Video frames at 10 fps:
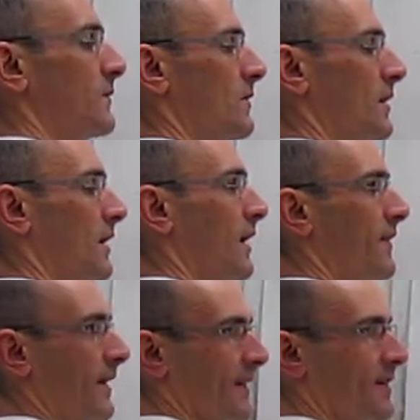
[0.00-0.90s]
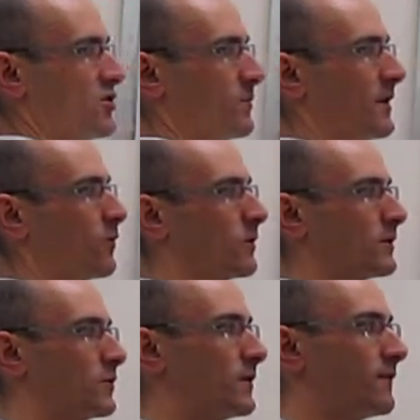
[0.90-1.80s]
okay, and that has to be equal
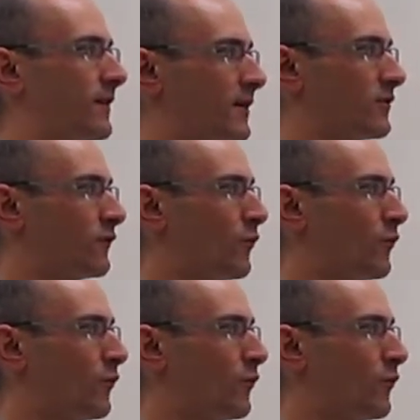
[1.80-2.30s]
to the value